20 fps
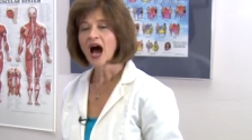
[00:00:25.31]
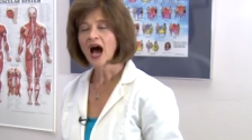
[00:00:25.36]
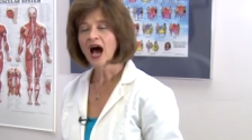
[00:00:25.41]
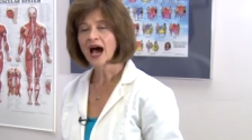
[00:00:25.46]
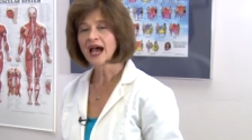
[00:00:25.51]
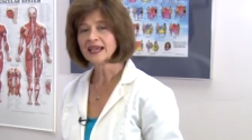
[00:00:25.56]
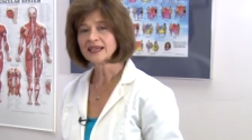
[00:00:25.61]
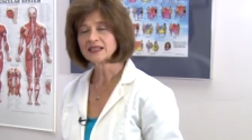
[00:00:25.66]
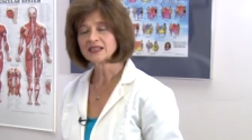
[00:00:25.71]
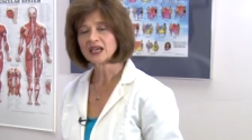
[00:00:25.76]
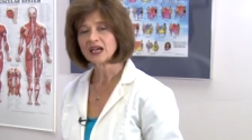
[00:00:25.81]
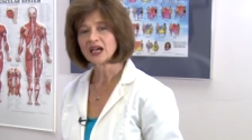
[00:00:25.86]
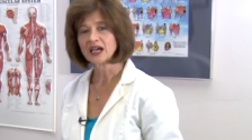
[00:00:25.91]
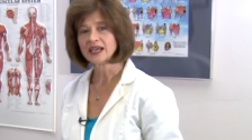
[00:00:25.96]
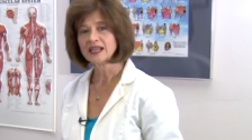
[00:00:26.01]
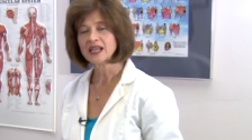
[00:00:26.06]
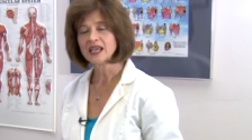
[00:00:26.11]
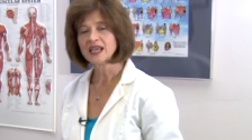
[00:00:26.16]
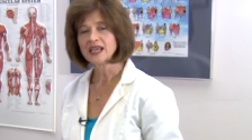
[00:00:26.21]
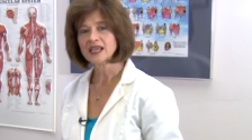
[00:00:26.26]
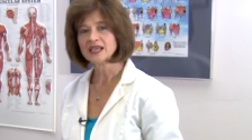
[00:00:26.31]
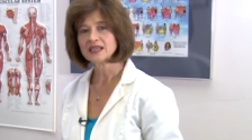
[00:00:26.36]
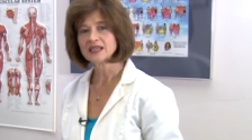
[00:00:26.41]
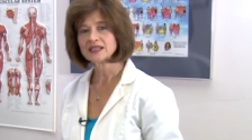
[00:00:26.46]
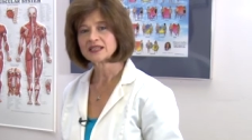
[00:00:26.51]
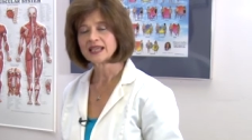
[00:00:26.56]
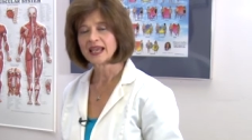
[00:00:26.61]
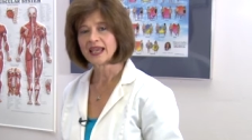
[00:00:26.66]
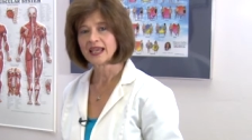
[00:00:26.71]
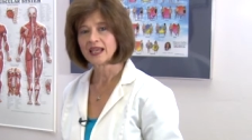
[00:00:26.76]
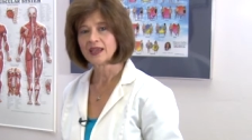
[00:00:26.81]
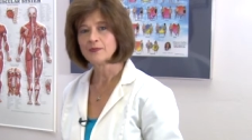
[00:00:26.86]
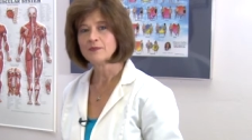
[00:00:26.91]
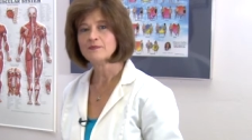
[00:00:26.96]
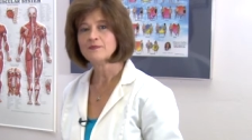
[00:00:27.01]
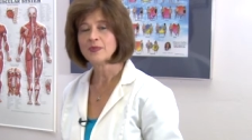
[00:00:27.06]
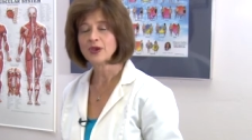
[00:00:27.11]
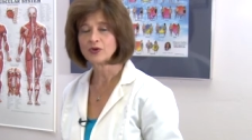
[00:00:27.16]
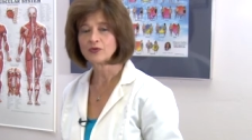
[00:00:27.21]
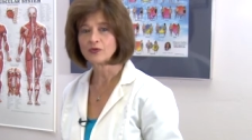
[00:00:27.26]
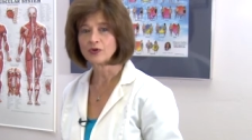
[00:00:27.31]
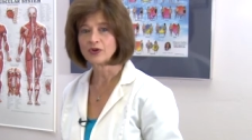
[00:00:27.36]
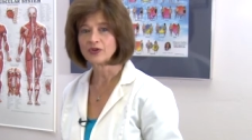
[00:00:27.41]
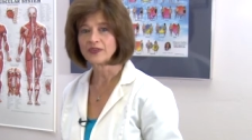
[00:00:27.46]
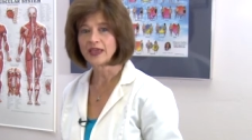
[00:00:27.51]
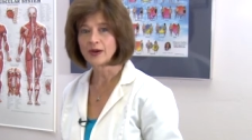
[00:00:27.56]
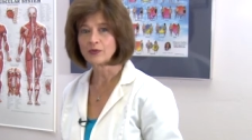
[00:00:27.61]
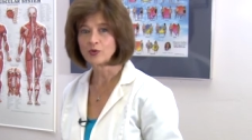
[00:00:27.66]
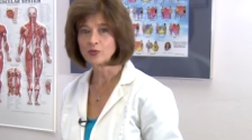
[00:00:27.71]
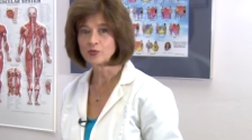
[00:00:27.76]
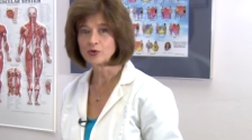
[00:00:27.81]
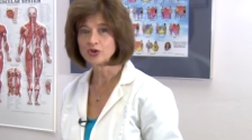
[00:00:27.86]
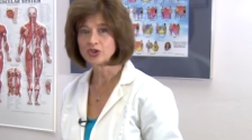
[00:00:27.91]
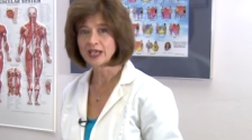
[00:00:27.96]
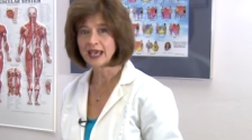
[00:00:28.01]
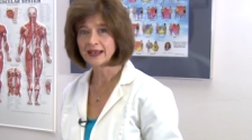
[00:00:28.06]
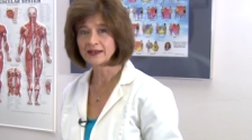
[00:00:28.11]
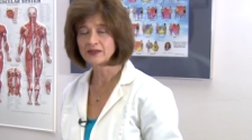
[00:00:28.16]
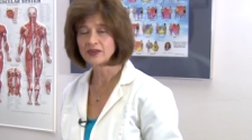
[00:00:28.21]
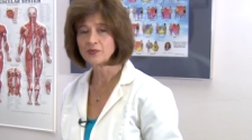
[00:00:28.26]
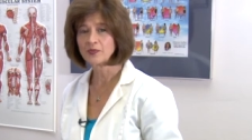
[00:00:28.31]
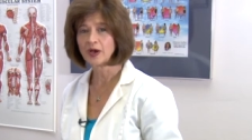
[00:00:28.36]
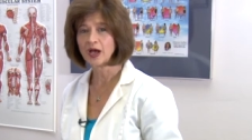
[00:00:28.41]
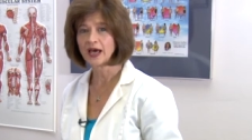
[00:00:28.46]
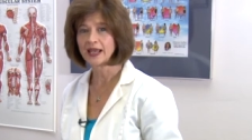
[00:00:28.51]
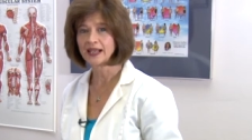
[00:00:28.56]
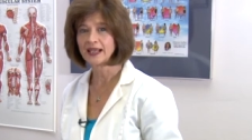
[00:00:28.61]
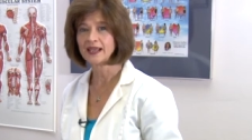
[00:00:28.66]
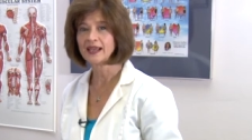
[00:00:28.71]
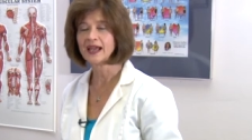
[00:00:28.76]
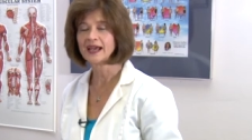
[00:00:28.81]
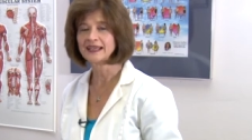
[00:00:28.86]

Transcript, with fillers: Iodine is a mineral that will protect the body